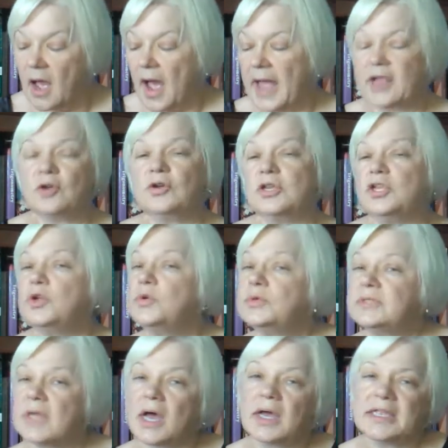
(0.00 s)
I could
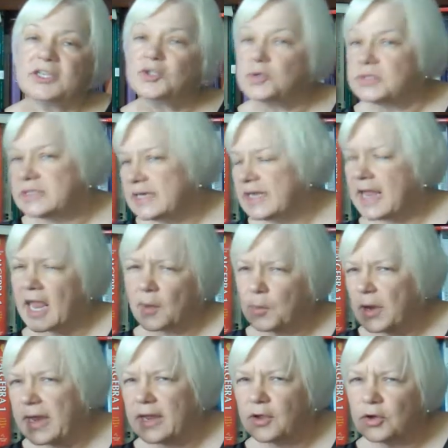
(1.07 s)
use interesting camera
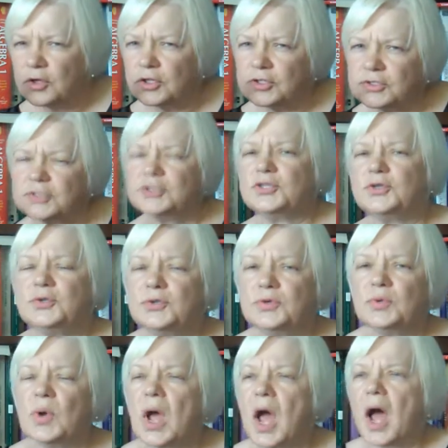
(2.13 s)
angles
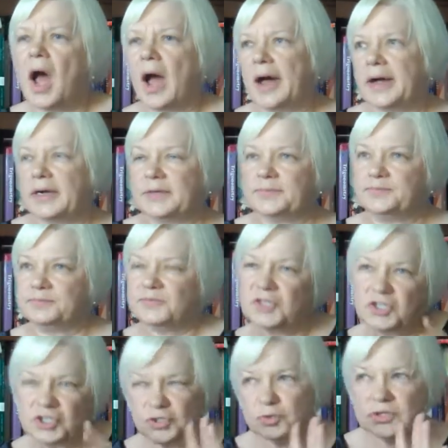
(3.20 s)
to
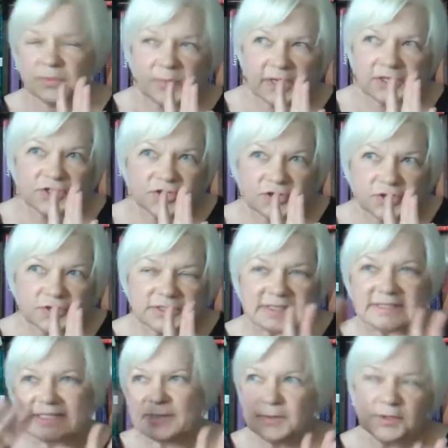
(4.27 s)
shoot the pictures and
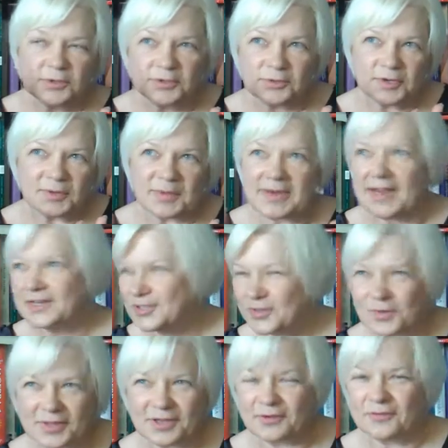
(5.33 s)
see what they're doing but not
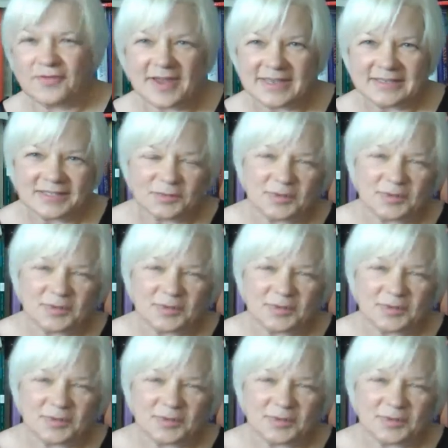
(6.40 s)
showing their faces.